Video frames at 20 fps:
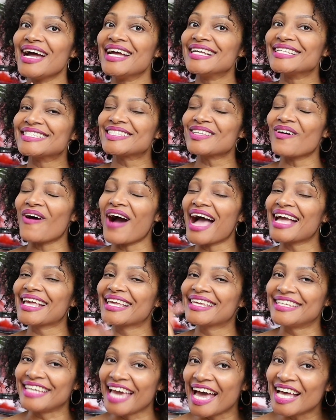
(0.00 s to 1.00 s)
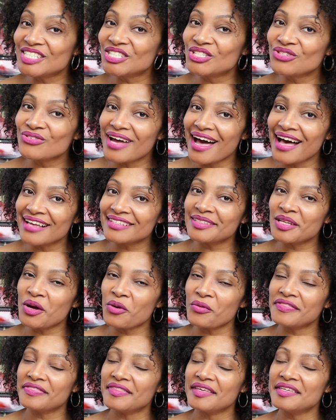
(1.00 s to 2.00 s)
right, so I guess you guys
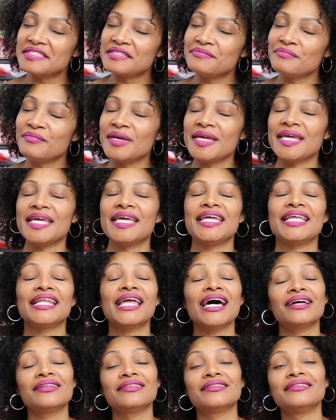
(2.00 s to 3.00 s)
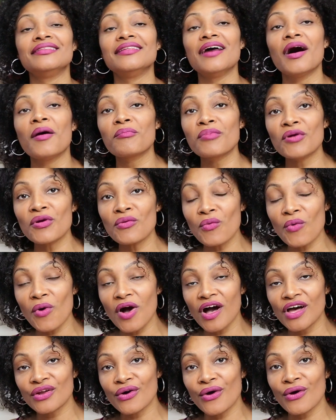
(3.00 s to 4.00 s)
know what this means. Number
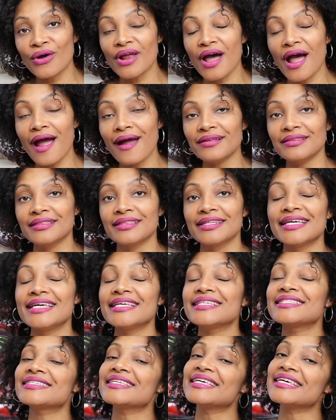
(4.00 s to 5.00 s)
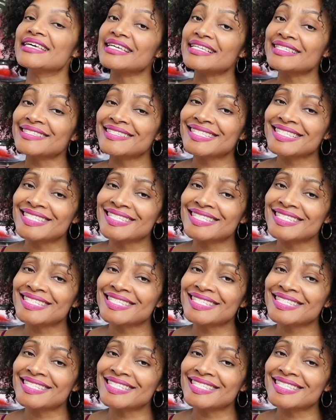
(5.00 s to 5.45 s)
one on our list is